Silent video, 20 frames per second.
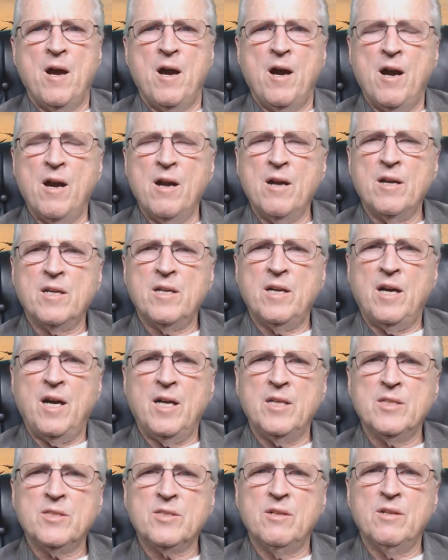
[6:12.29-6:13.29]
Our
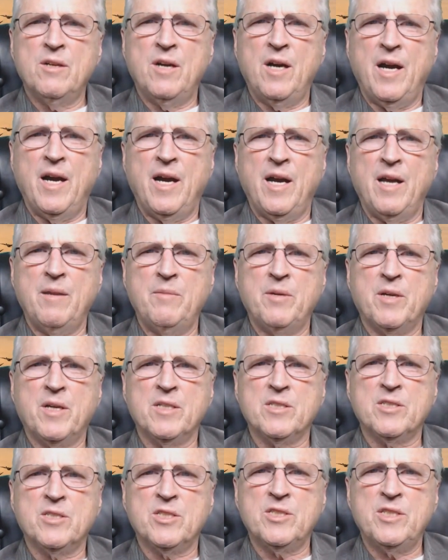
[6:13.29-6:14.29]
costs are high
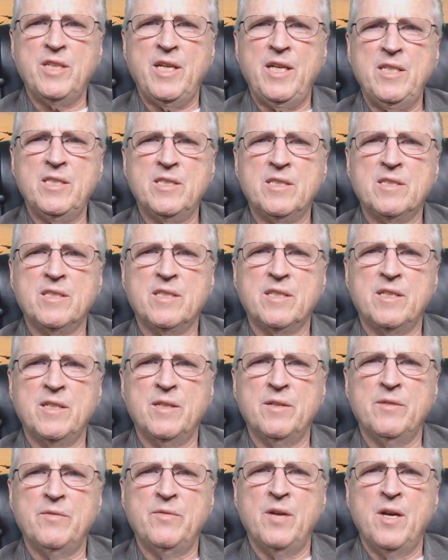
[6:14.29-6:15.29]
because states
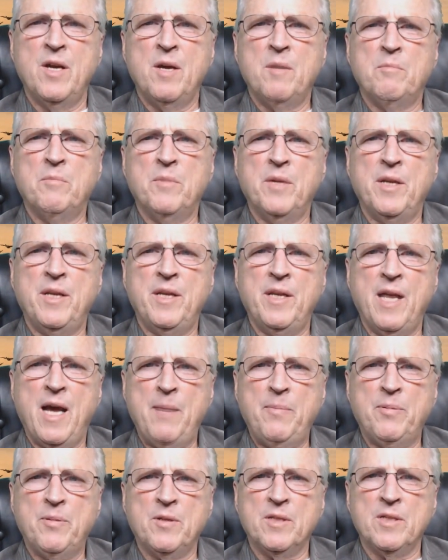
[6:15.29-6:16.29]
give
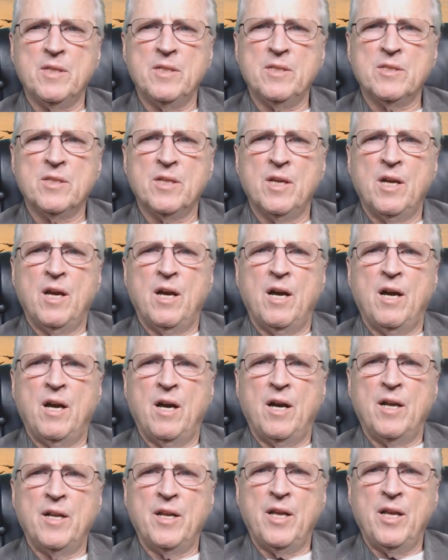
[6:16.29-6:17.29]
monopolies
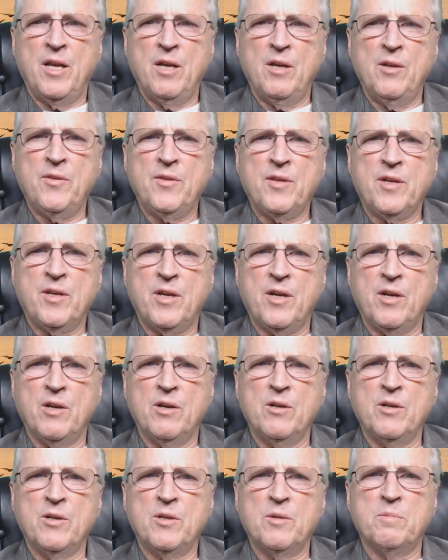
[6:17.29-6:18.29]
on health
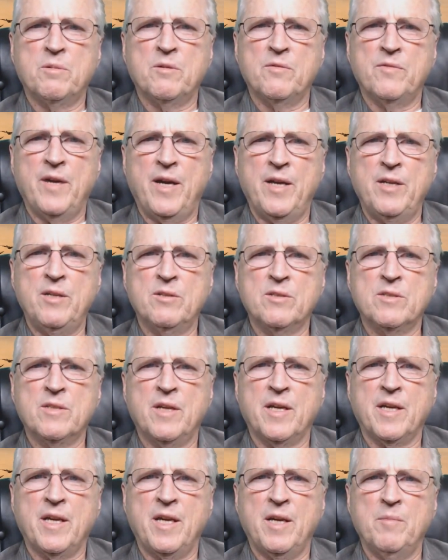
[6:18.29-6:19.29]
care to providers
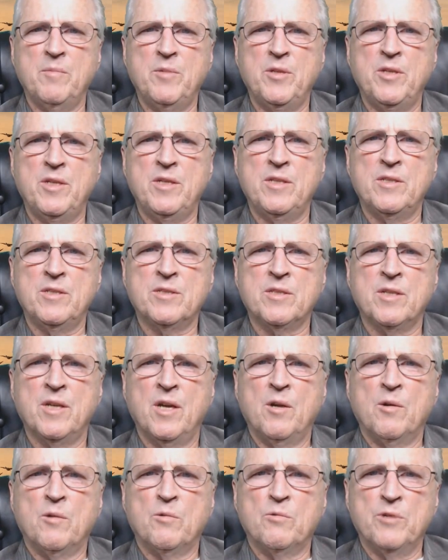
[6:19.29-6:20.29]
like MDs,
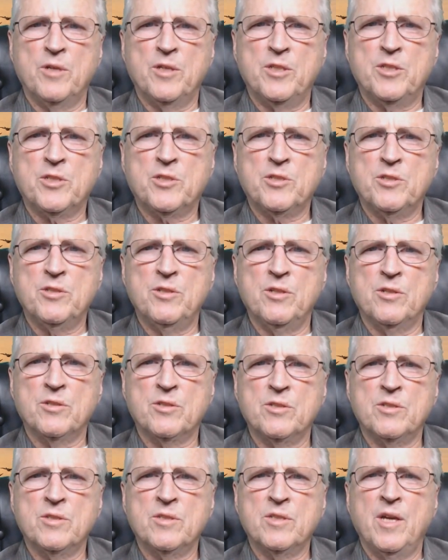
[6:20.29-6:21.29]
registered
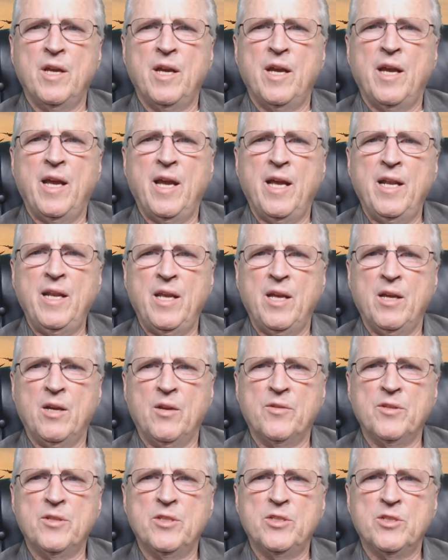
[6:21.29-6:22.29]
nurses, and
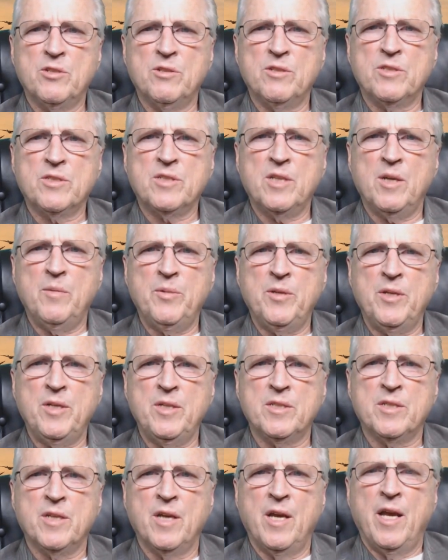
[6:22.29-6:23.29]
health insurance
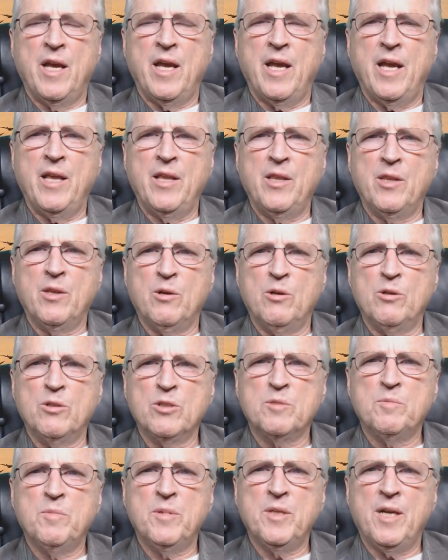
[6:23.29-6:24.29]
companies. And
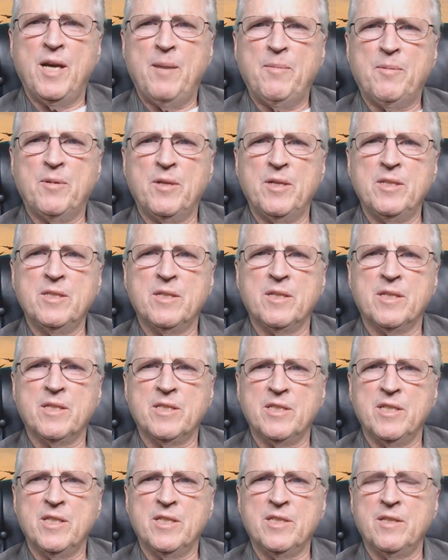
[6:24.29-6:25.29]
those monopolies
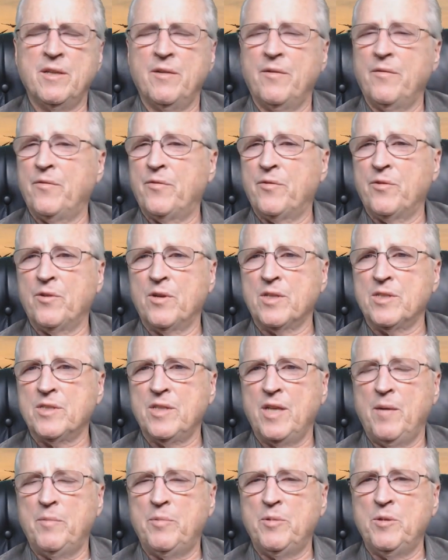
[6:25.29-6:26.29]
exist in, for
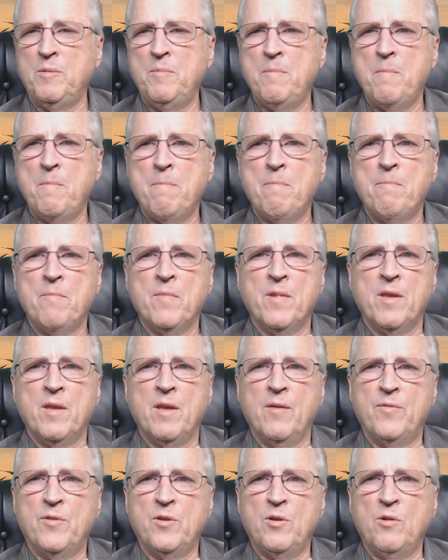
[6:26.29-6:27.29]
example,
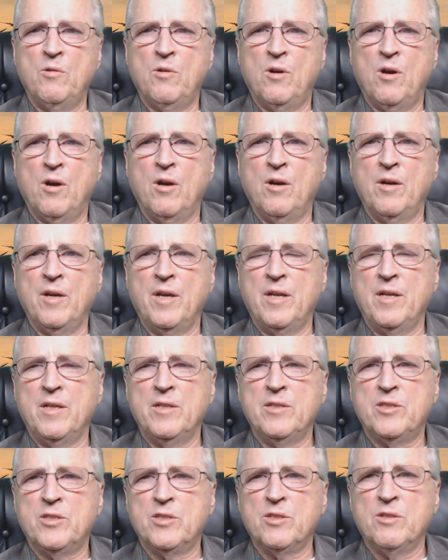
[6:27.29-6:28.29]
if you are an
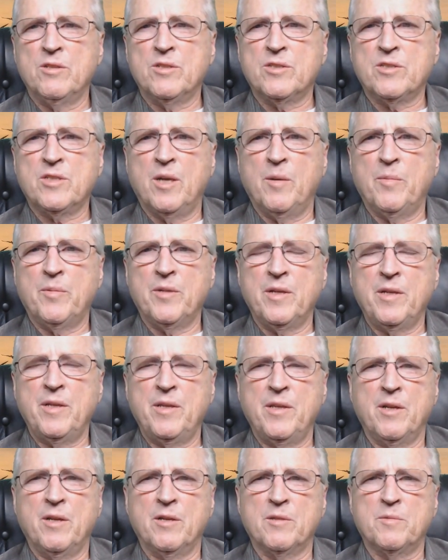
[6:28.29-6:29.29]
insurance company
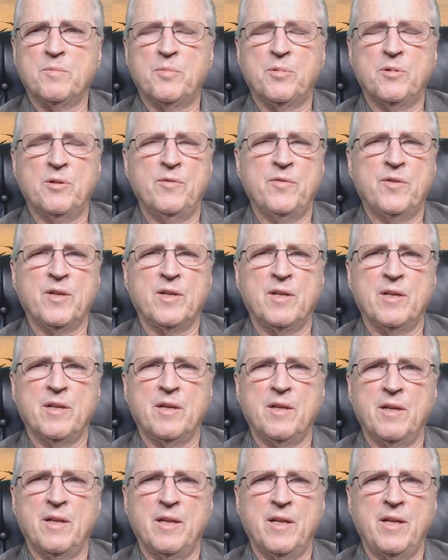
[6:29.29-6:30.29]
that is
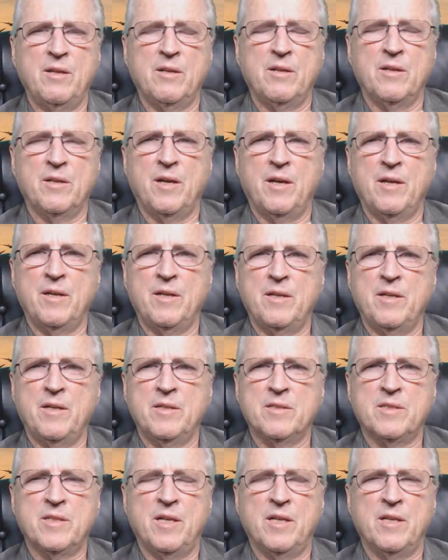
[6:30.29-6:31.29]
perfectly legal to
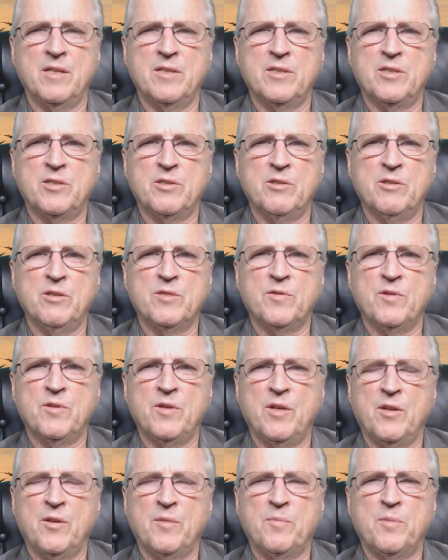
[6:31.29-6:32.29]
sell insurance
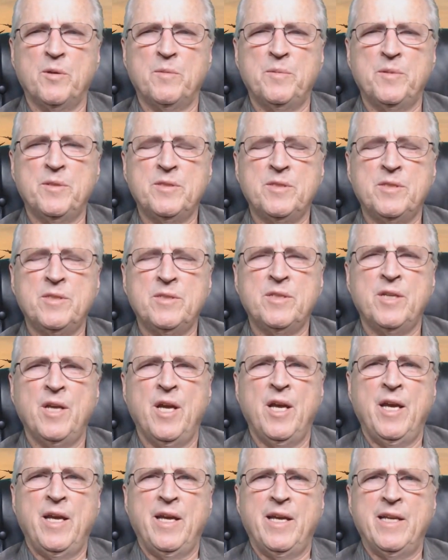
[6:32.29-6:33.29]
for health purposes
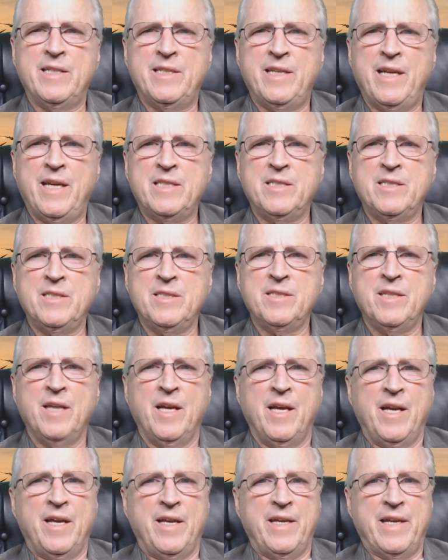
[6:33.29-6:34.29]
in Texas,
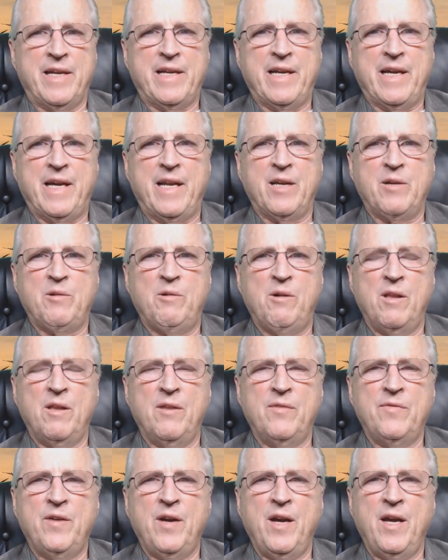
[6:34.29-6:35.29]
you got to
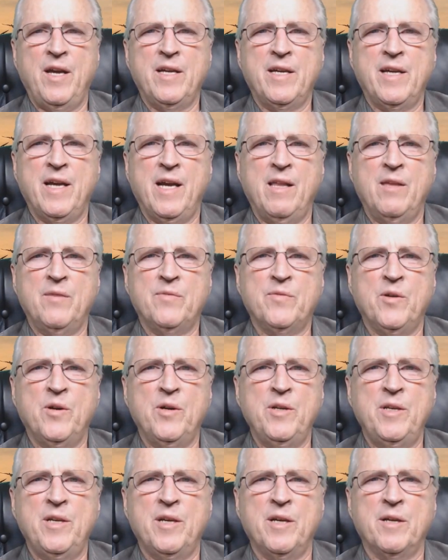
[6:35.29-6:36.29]
qualify in
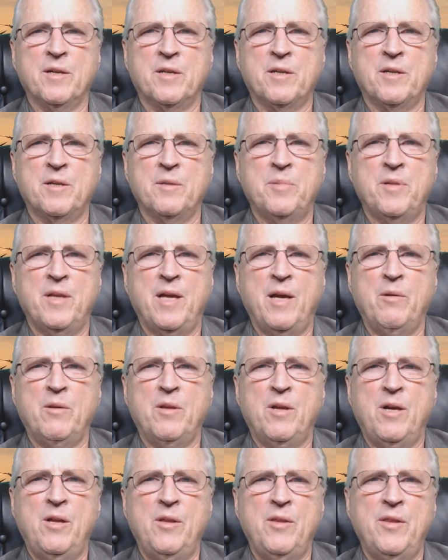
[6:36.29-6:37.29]
California and comply
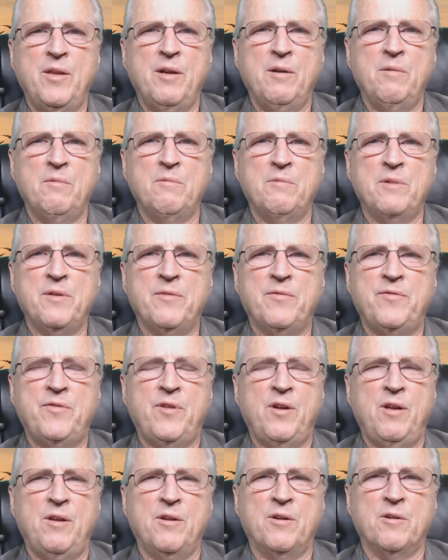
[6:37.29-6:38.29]
with all their
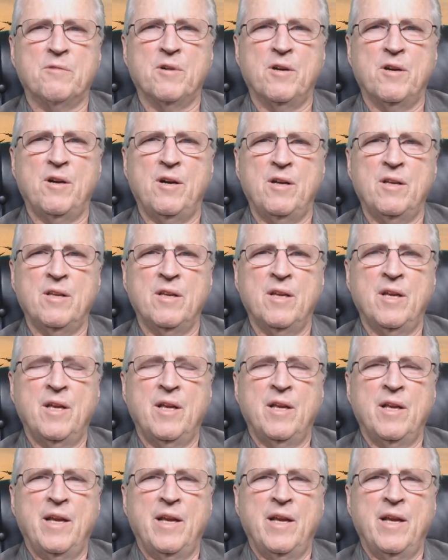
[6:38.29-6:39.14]
falderall.